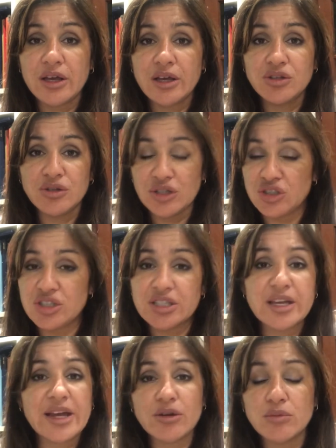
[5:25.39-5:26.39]
You can just
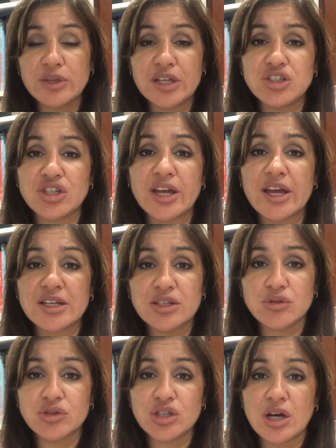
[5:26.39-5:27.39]
get on with educating
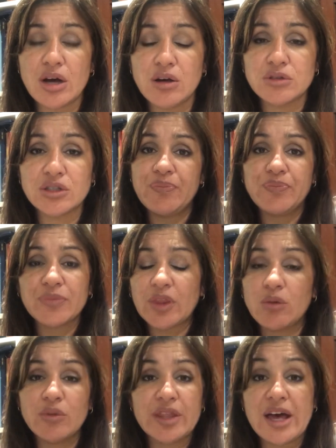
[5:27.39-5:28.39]
your child
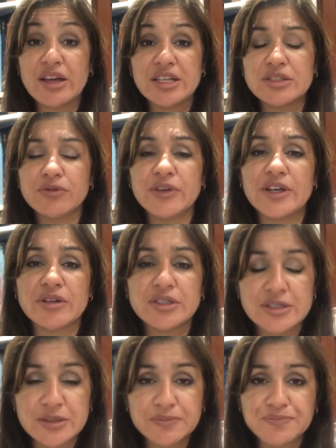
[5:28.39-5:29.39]
without interference.